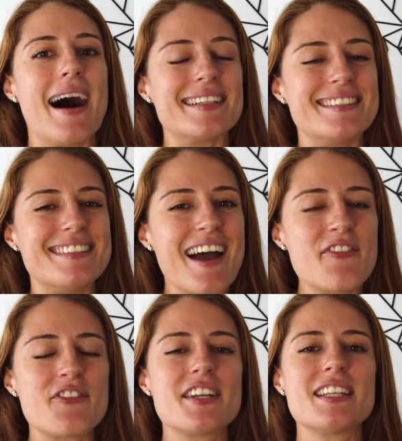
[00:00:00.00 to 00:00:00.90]
I
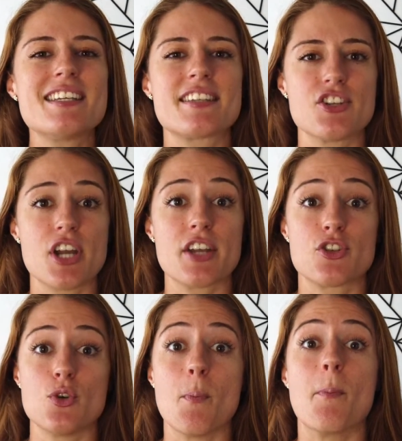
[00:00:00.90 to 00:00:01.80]
definitely
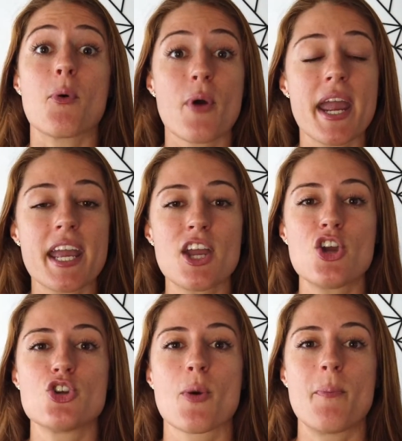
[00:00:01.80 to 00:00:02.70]
suggest you bring
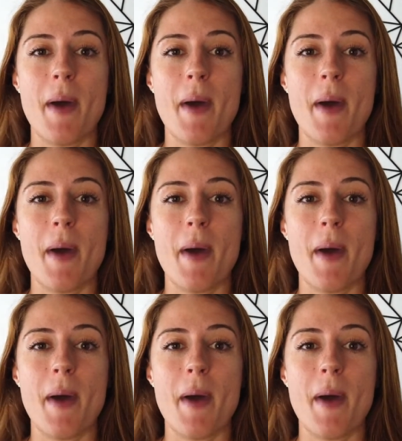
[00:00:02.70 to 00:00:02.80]
your